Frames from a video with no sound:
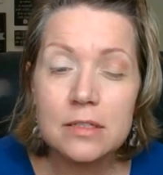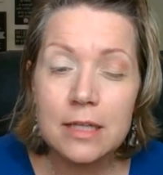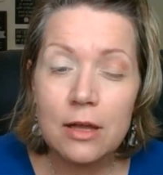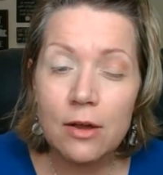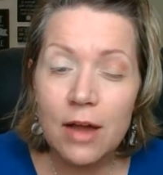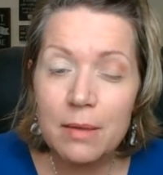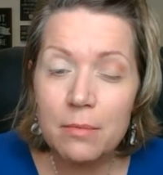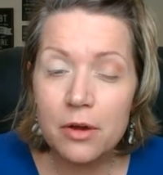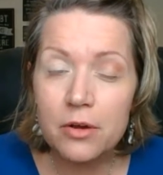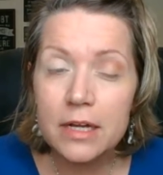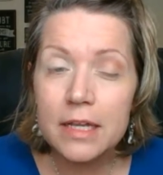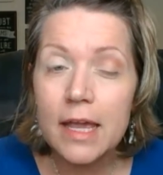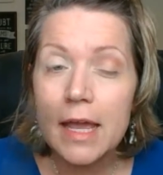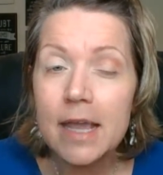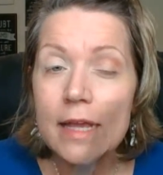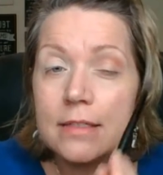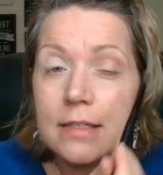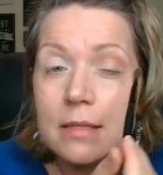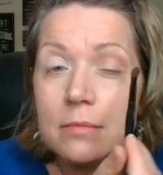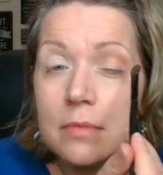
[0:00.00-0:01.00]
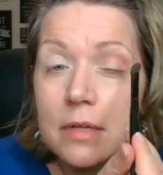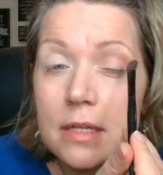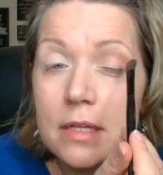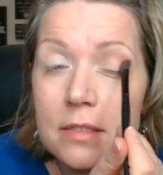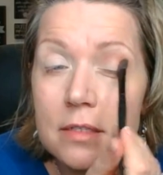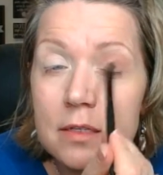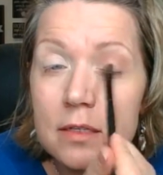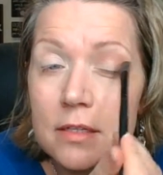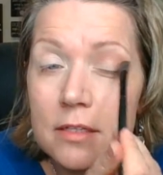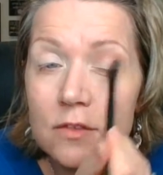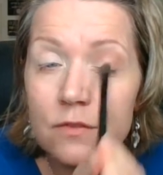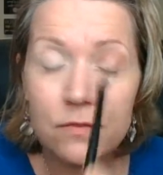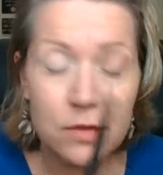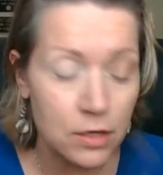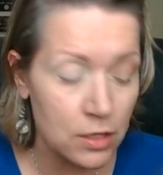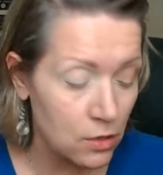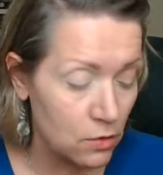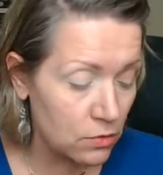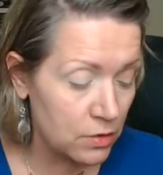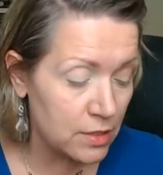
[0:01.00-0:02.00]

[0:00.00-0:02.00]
Now, I'm already 18 minutes into this video.